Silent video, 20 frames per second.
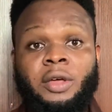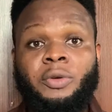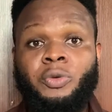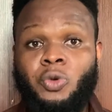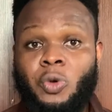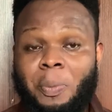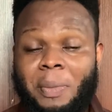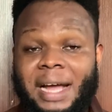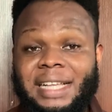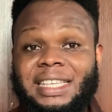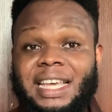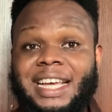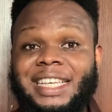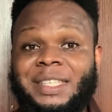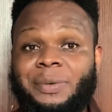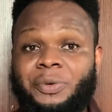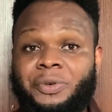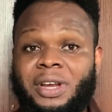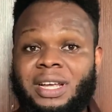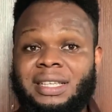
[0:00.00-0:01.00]
You might
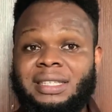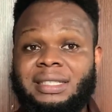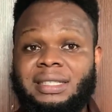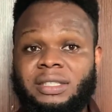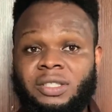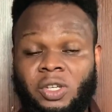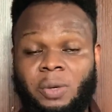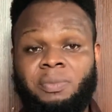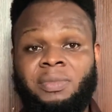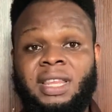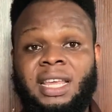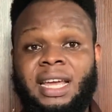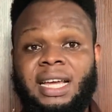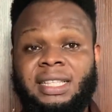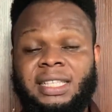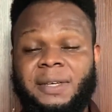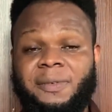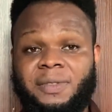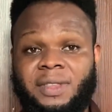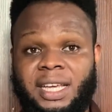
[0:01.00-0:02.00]
experience some
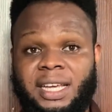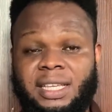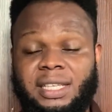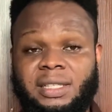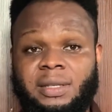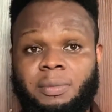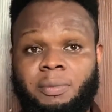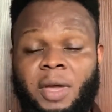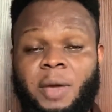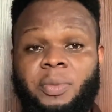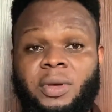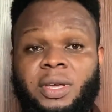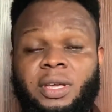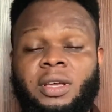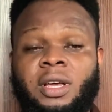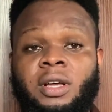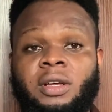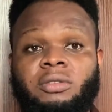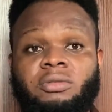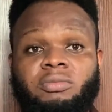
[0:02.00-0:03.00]
negative things,
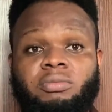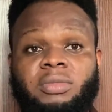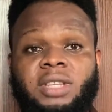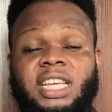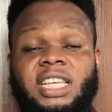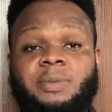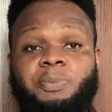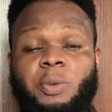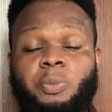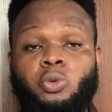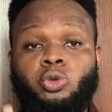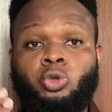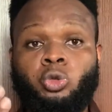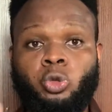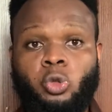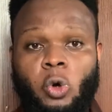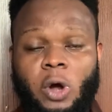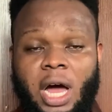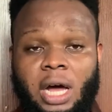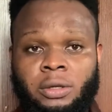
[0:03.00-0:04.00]
maybe things people
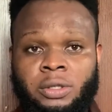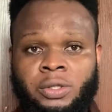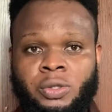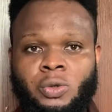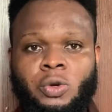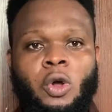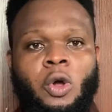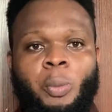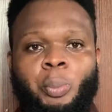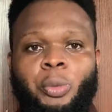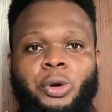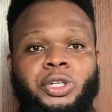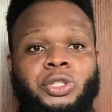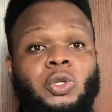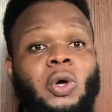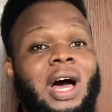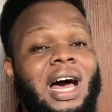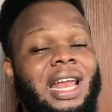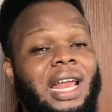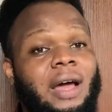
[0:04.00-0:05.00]
throw at you, but you
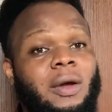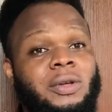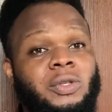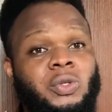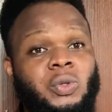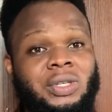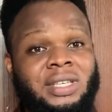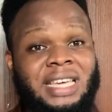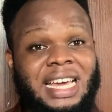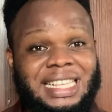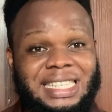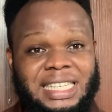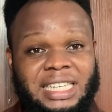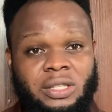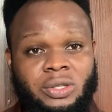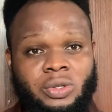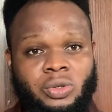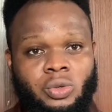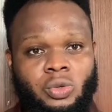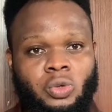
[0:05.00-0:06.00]
should not allow it to get
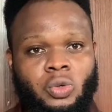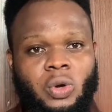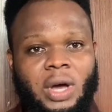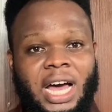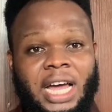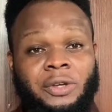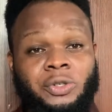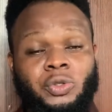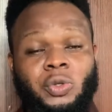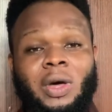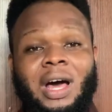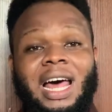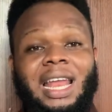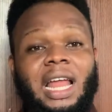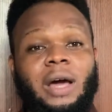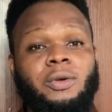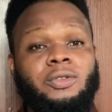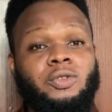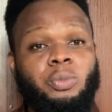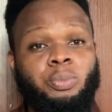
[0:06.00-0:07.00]
into you, and you should not
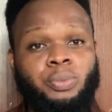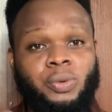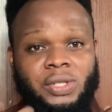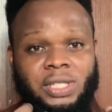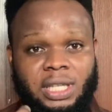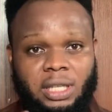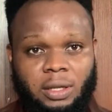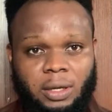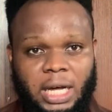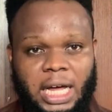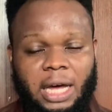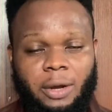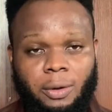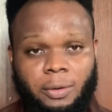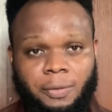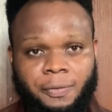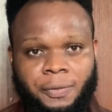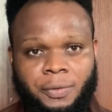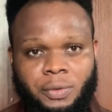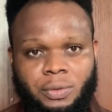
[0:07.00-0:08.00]
allow it to crystal out
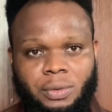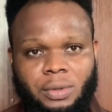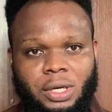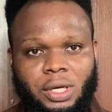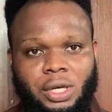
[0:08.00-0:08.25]
of you.